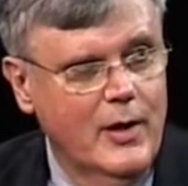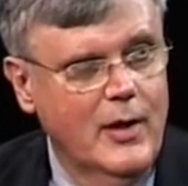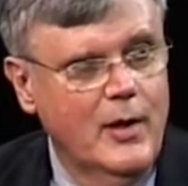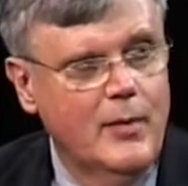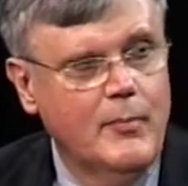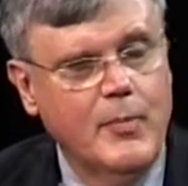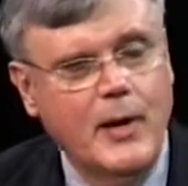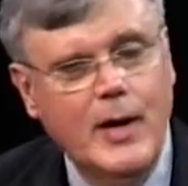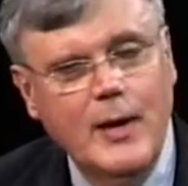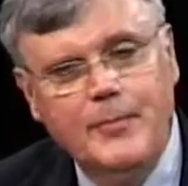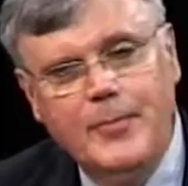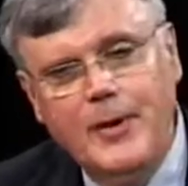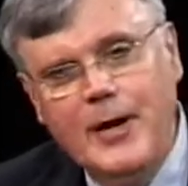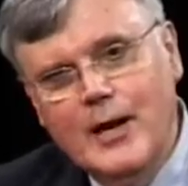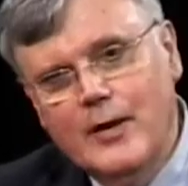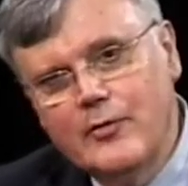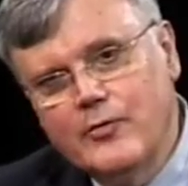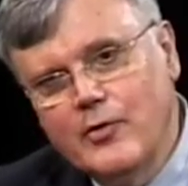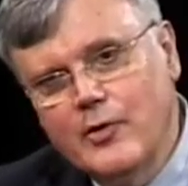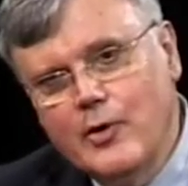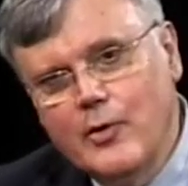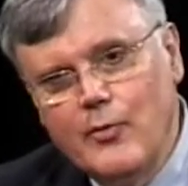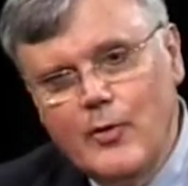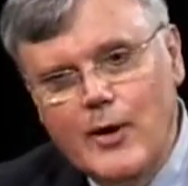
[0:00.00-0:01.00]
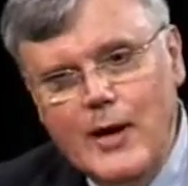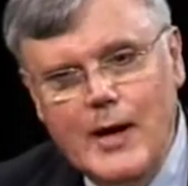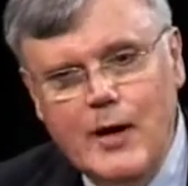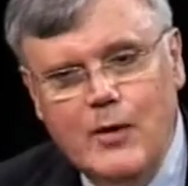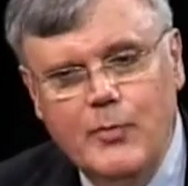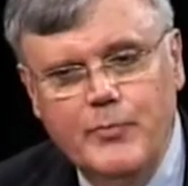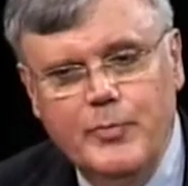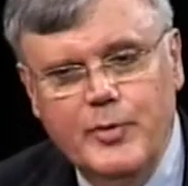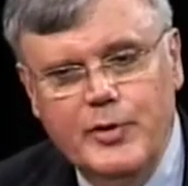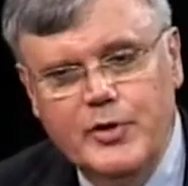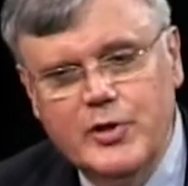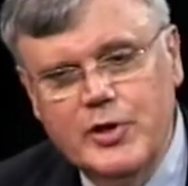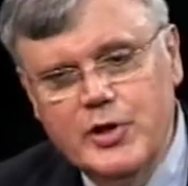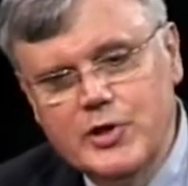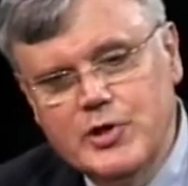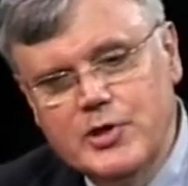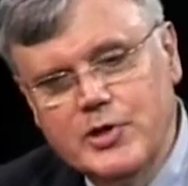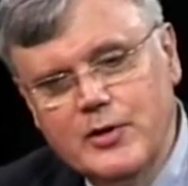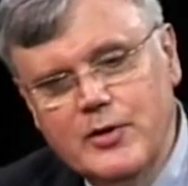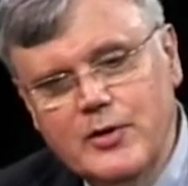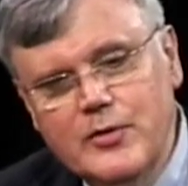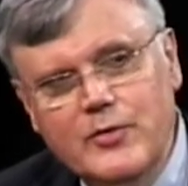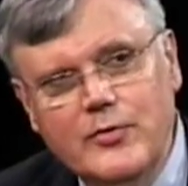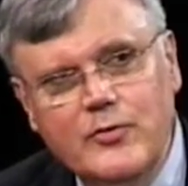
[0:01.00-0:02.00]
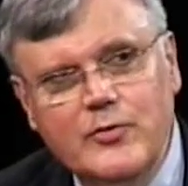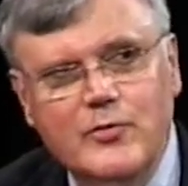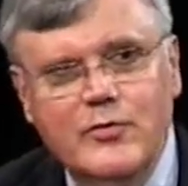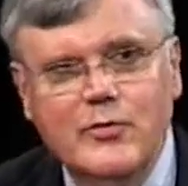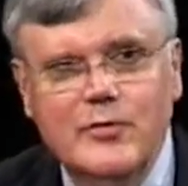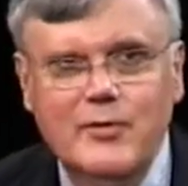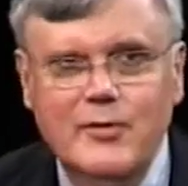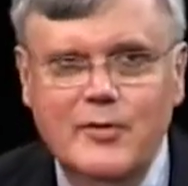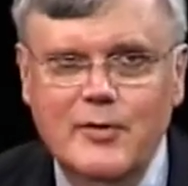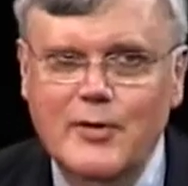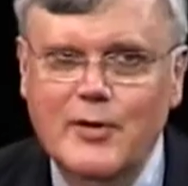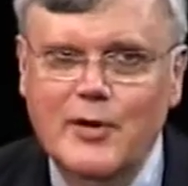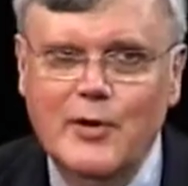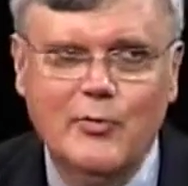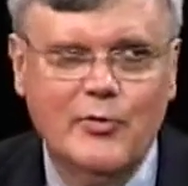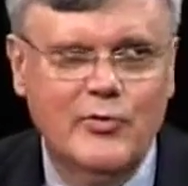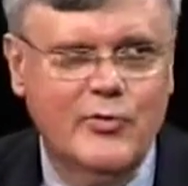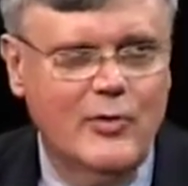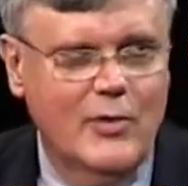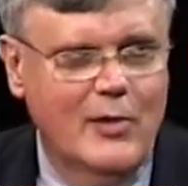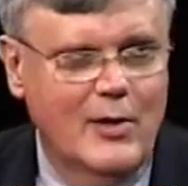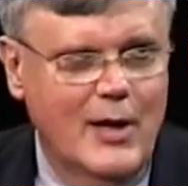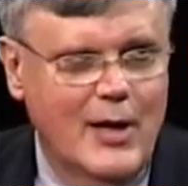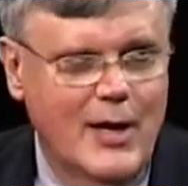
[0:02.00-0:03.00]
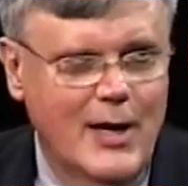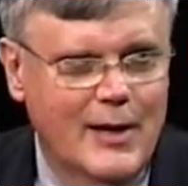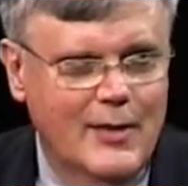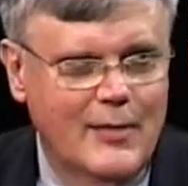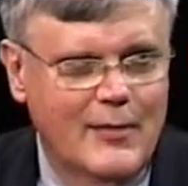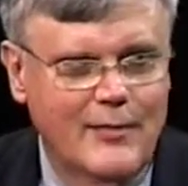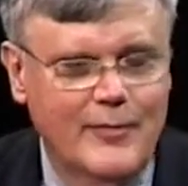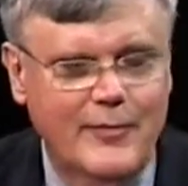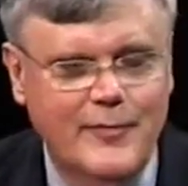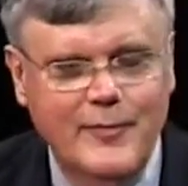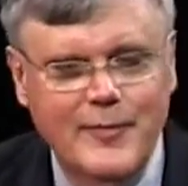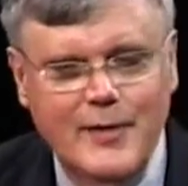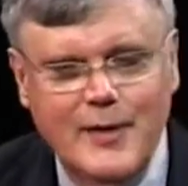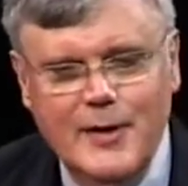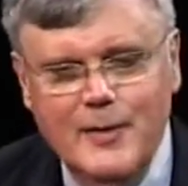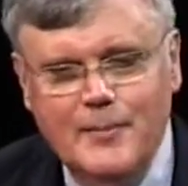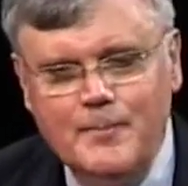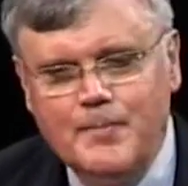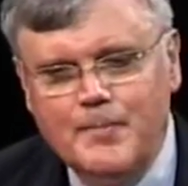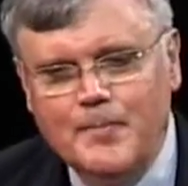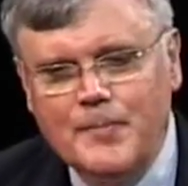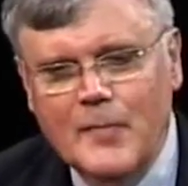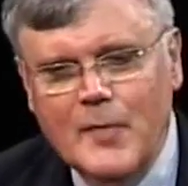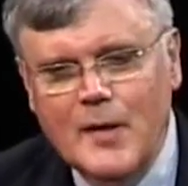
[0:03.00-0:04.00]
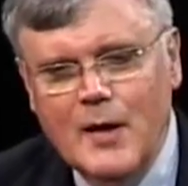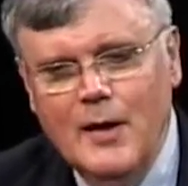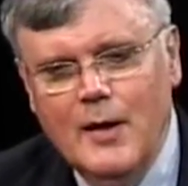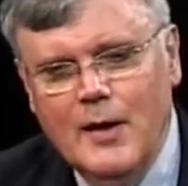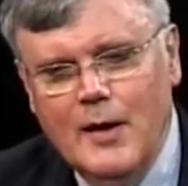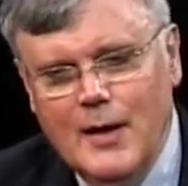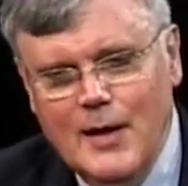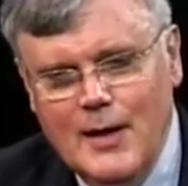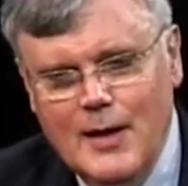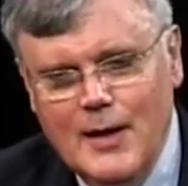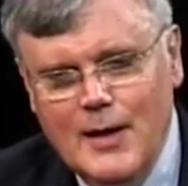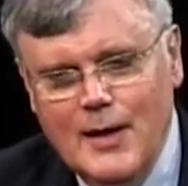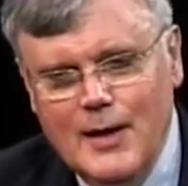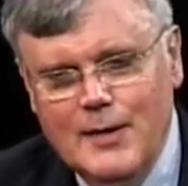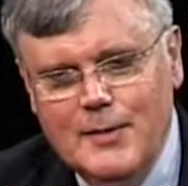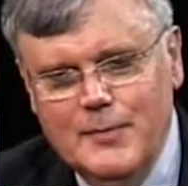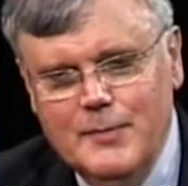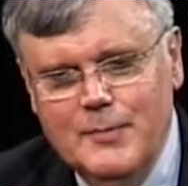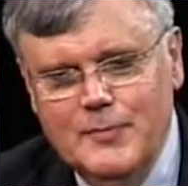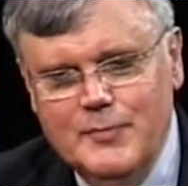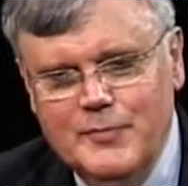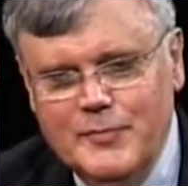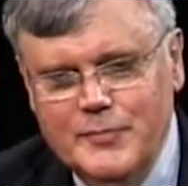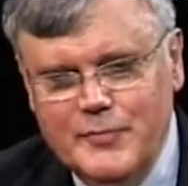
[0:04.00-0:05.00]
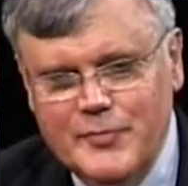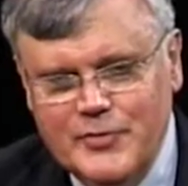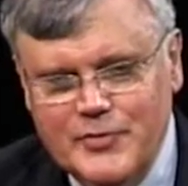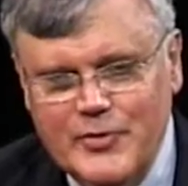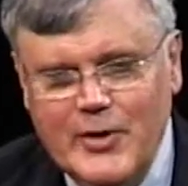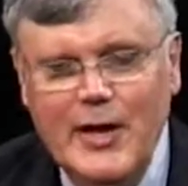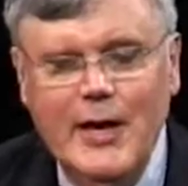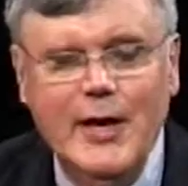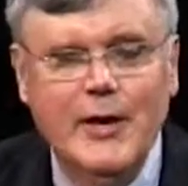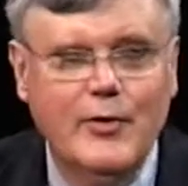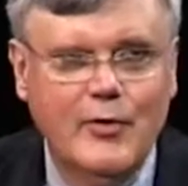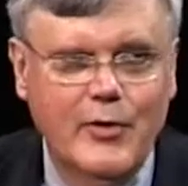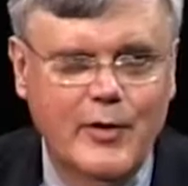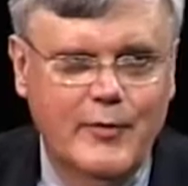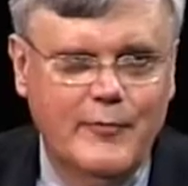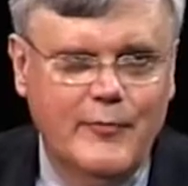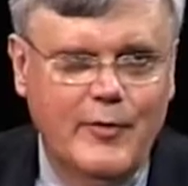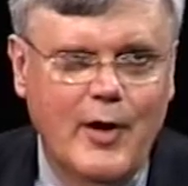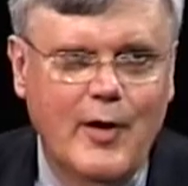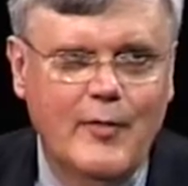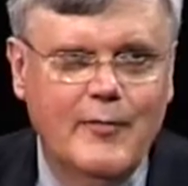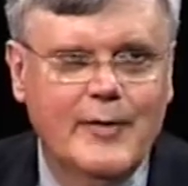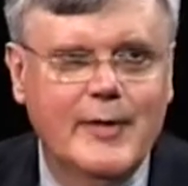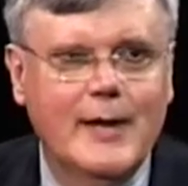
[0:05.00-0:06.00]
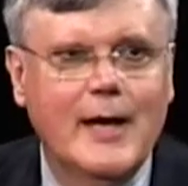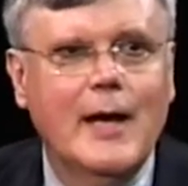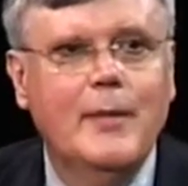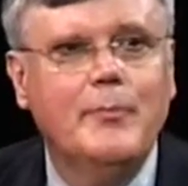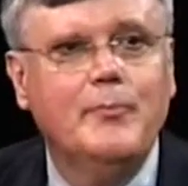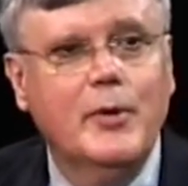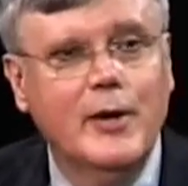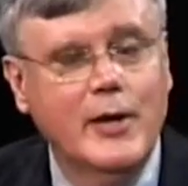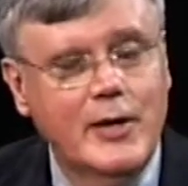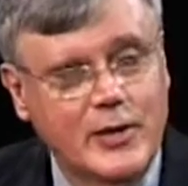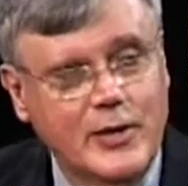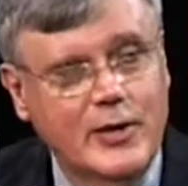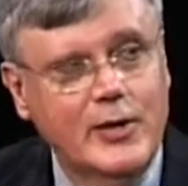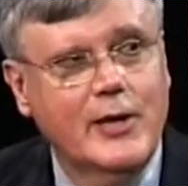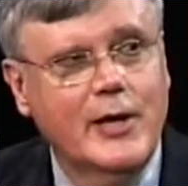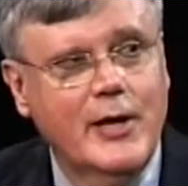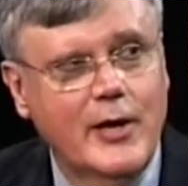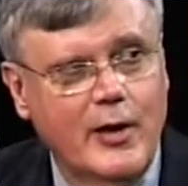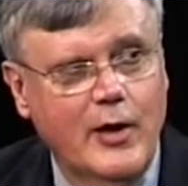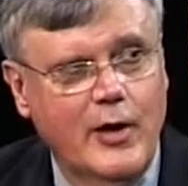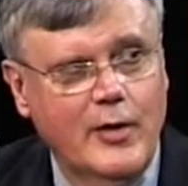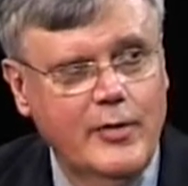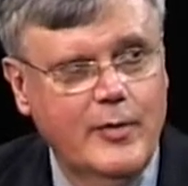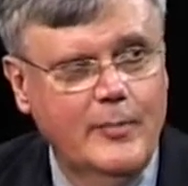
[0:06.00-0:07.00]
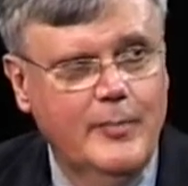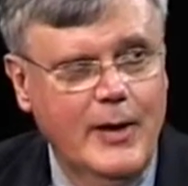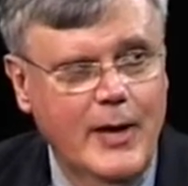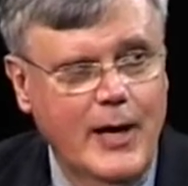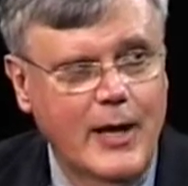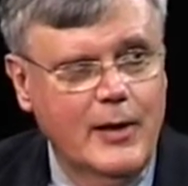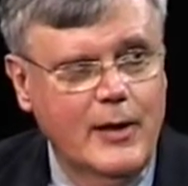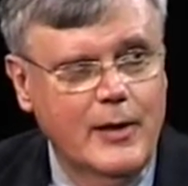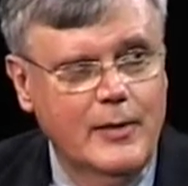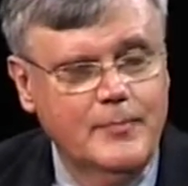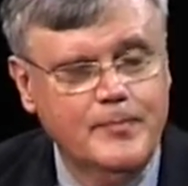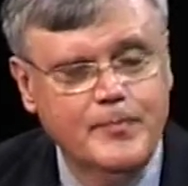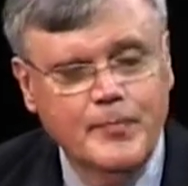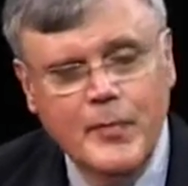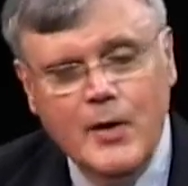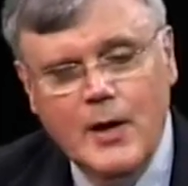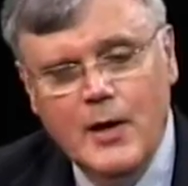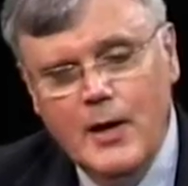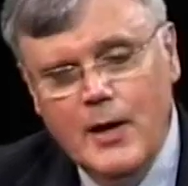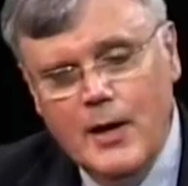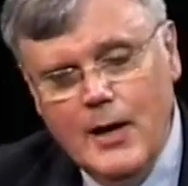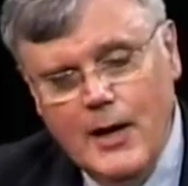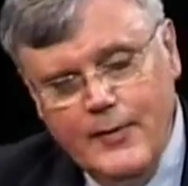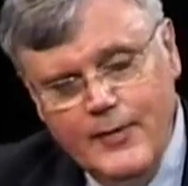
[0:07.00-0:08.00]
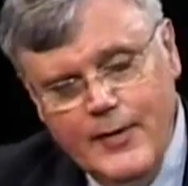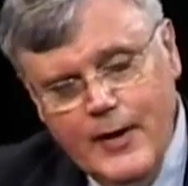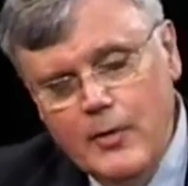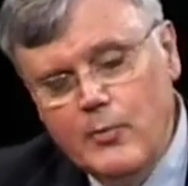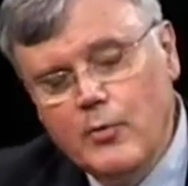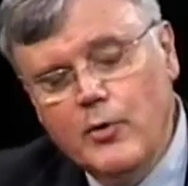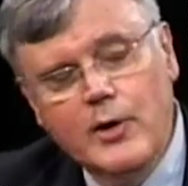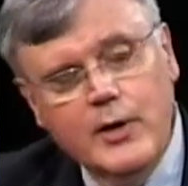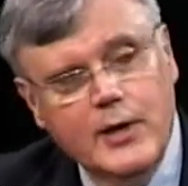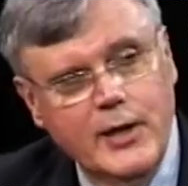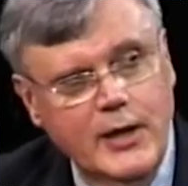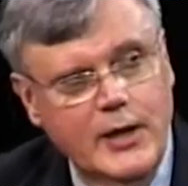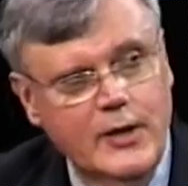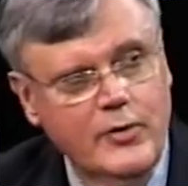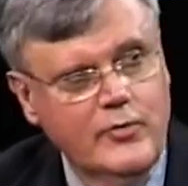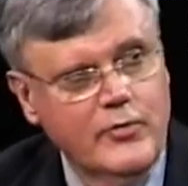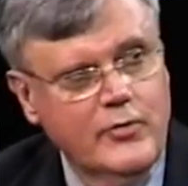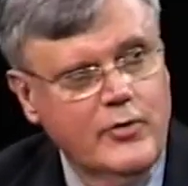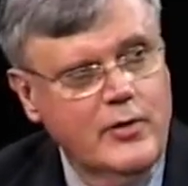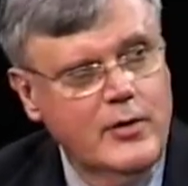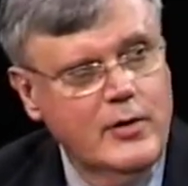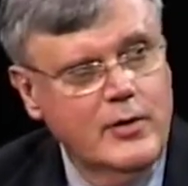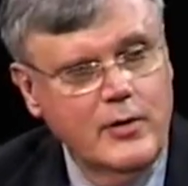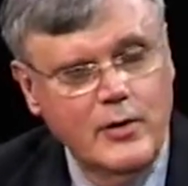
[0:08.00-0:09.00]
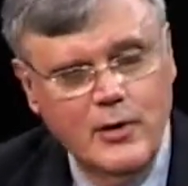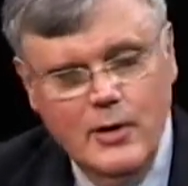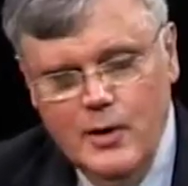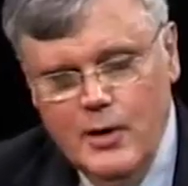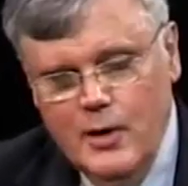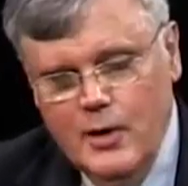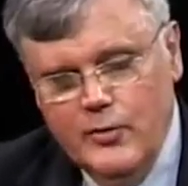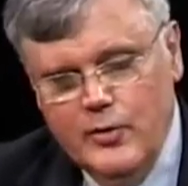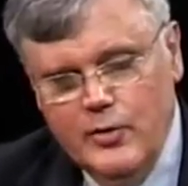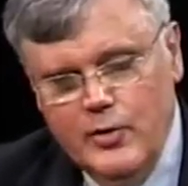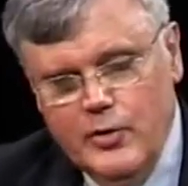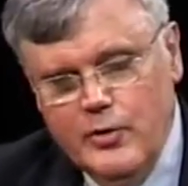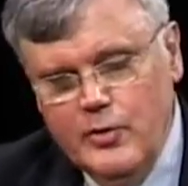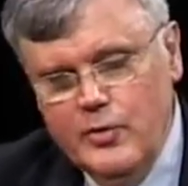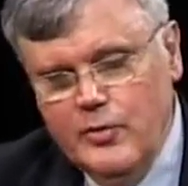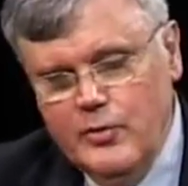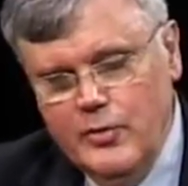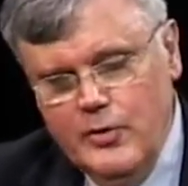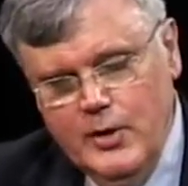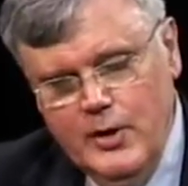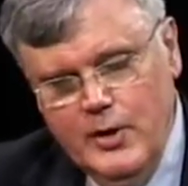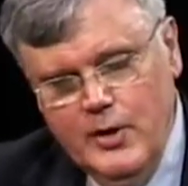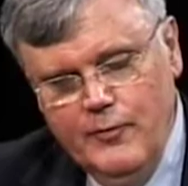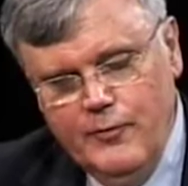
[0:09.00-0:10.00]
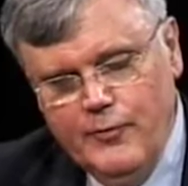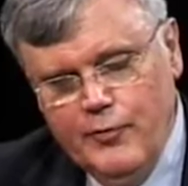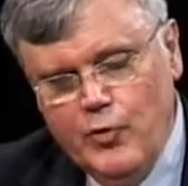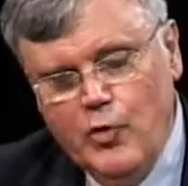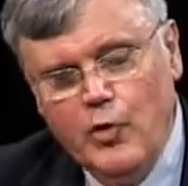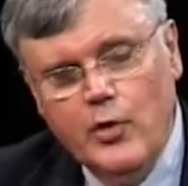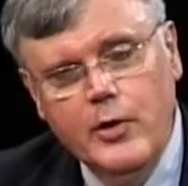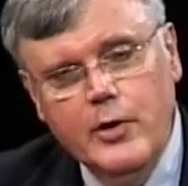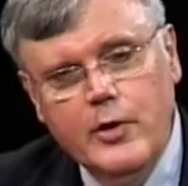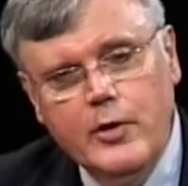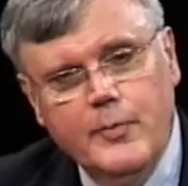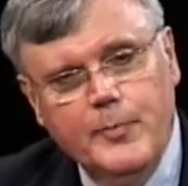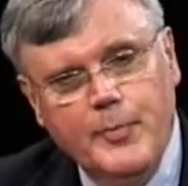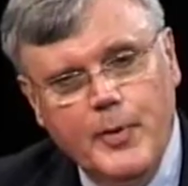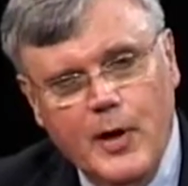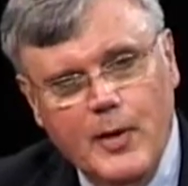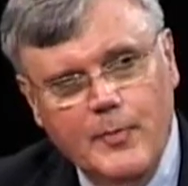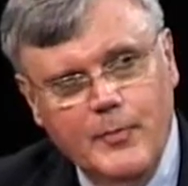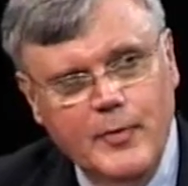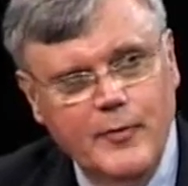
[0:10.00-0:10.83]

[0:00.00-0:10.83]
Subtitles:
by passing around petitions, and there was a lot of scandal involving that. But it did get on the ballot. And they were against it. The Florida Department